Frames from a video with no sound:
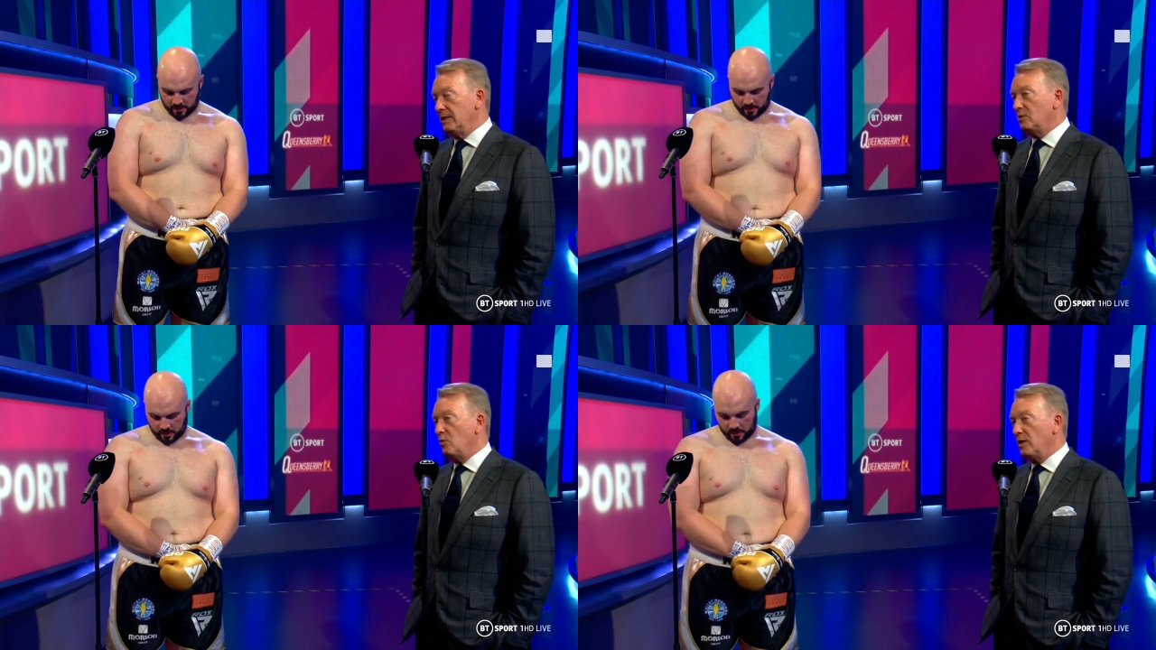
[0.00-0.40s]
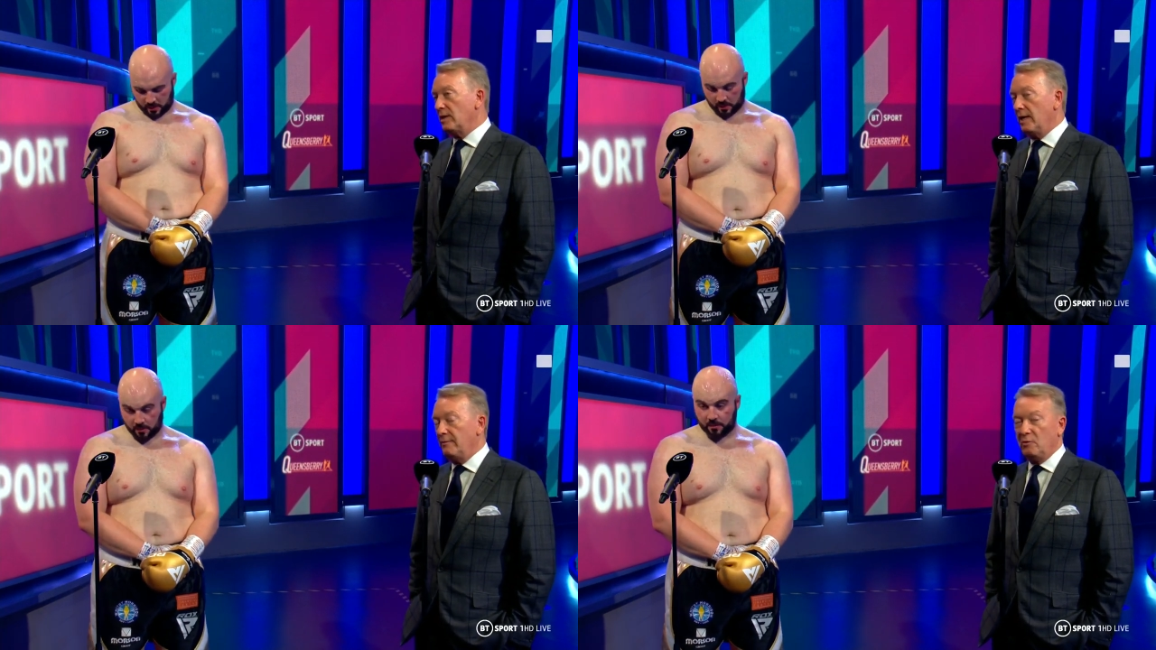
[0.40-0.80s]
Speaker 1: He's
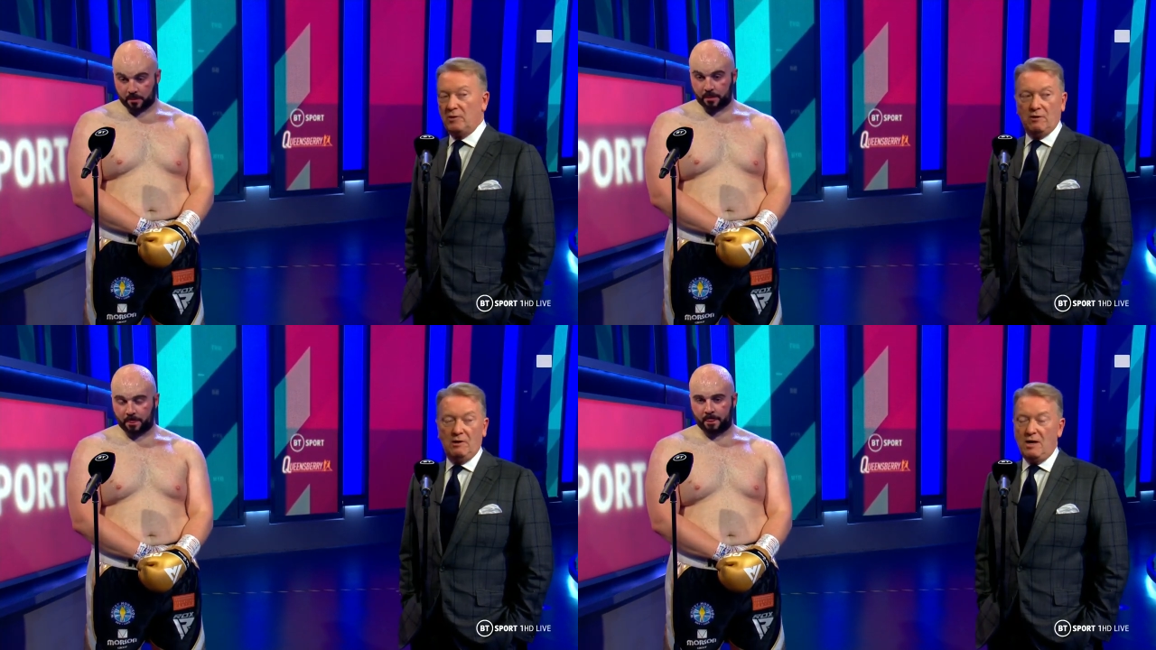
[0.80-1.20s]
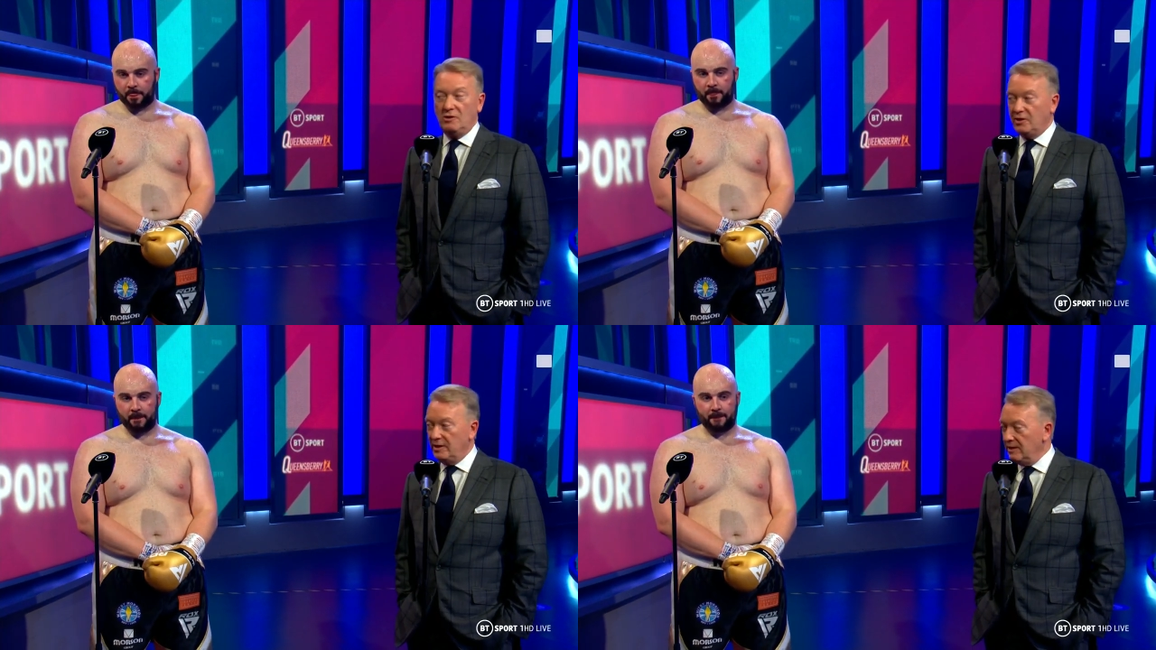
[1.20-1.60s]
quite capable. You know,
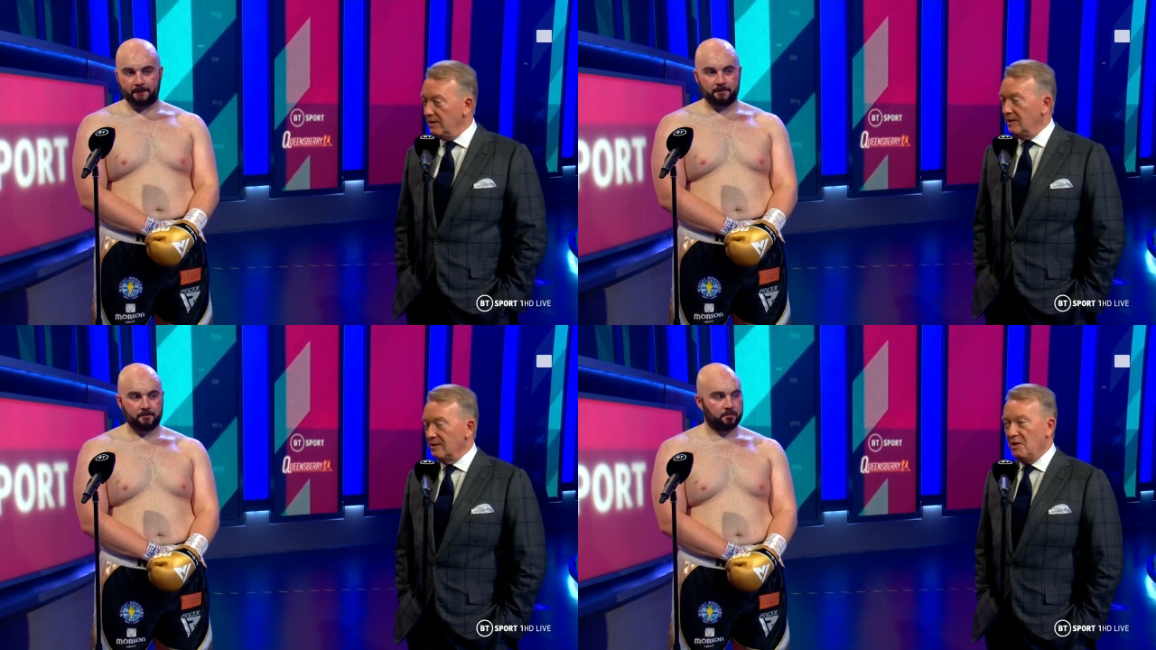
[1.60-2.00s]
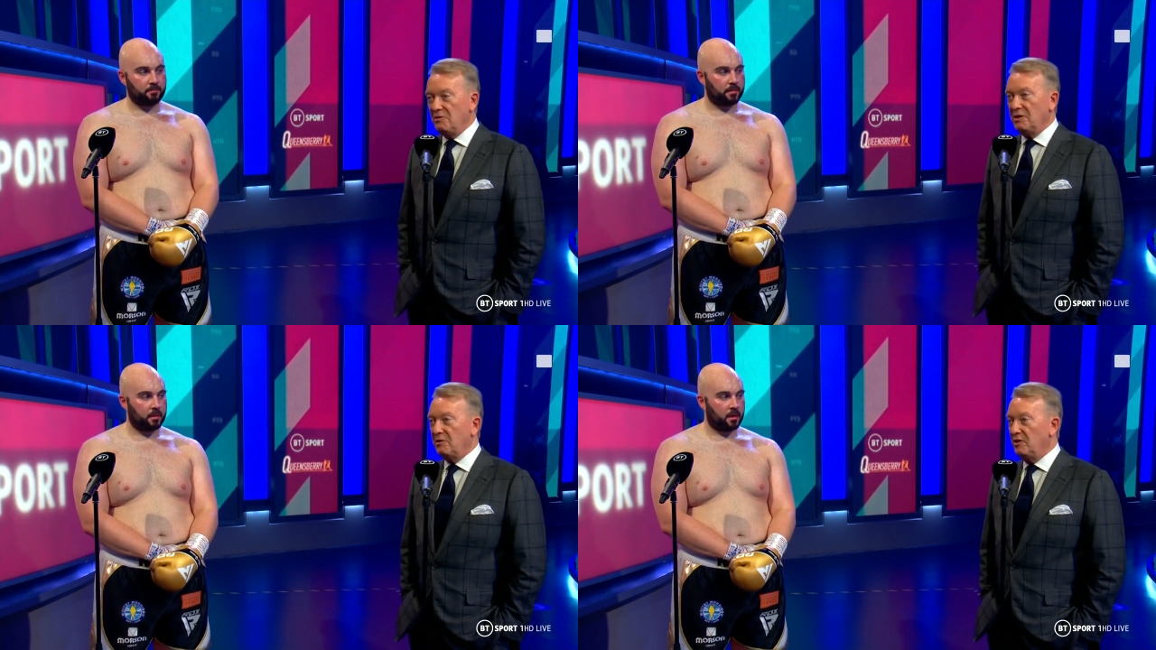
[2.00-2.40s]
Lartey,
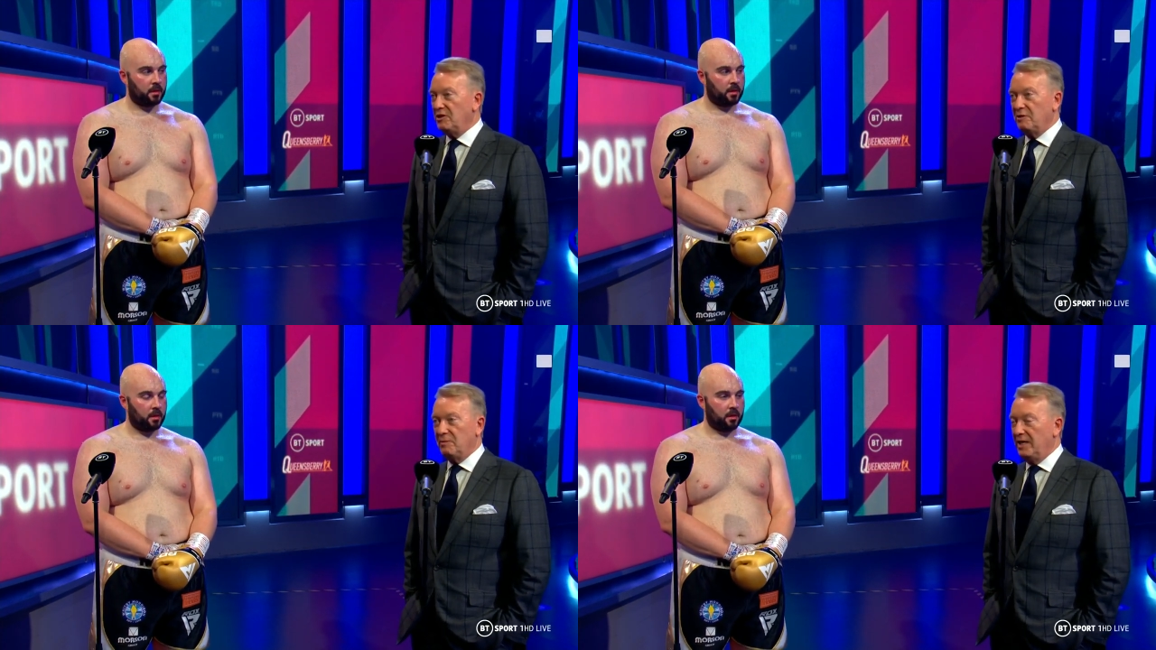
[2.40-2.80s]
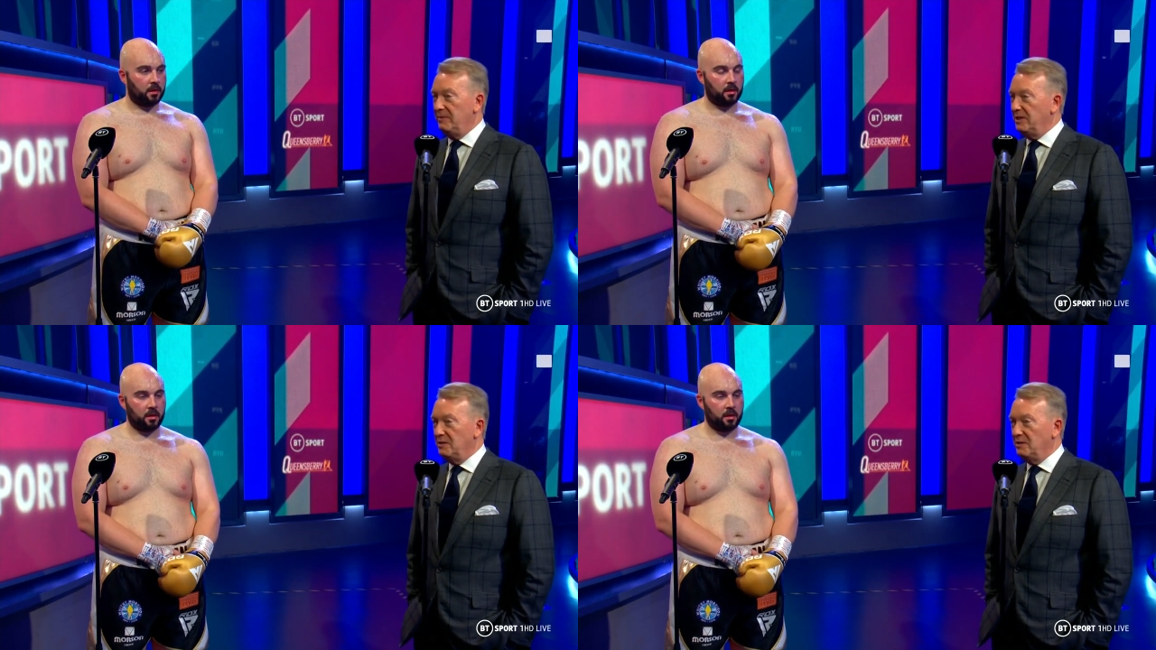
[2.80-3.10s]
don't underestimate him.